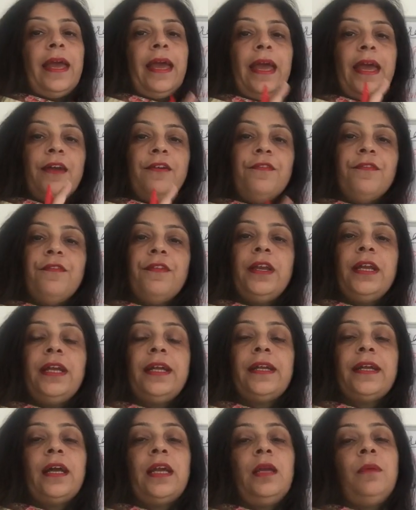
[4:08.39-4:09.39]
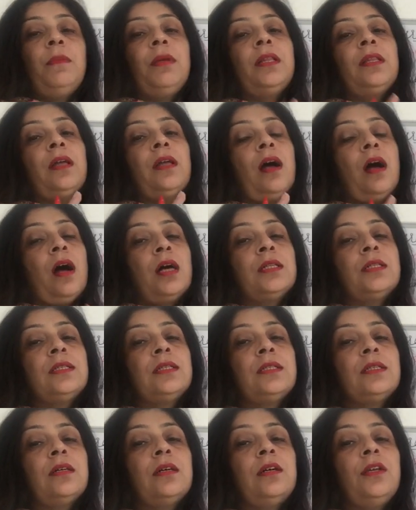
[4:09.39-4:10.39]
every time in the
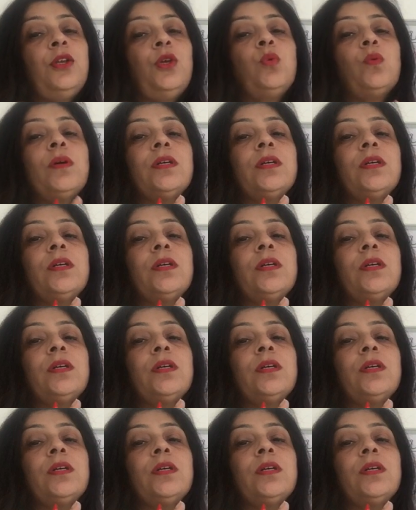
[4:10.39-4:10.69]
answer you